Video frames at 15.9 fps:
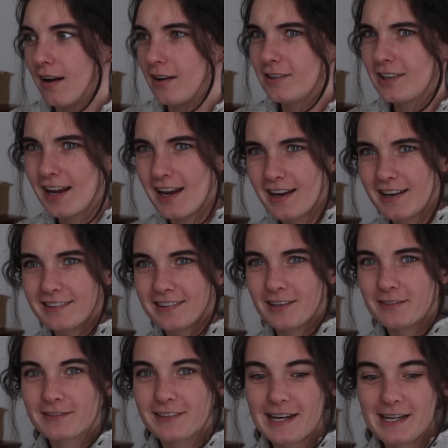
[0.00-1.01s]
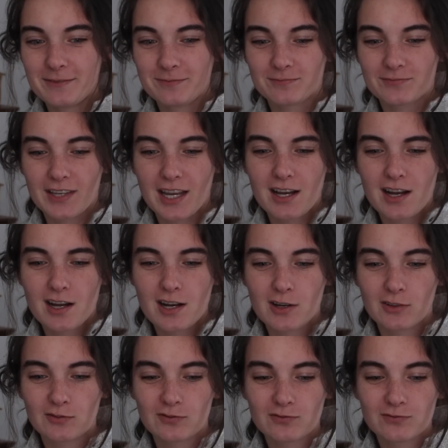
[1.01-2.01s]
Okay, love that.
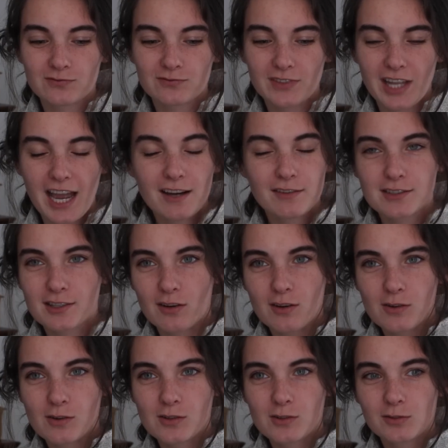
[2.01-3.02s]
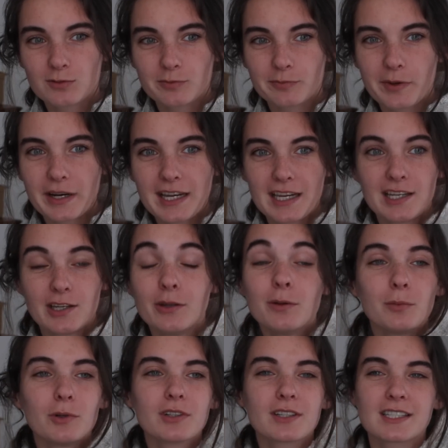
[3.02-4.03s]
I have so many
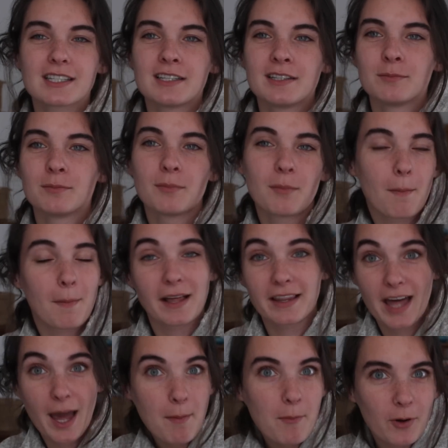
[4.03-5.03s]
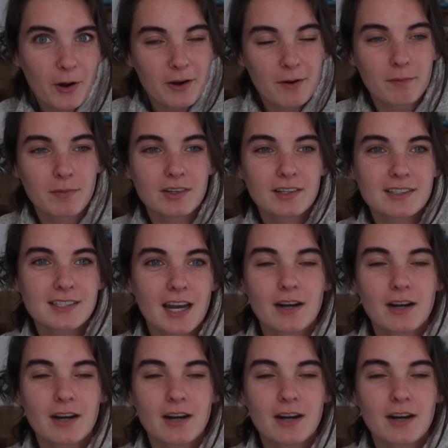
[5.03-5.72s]
new books in my library of books.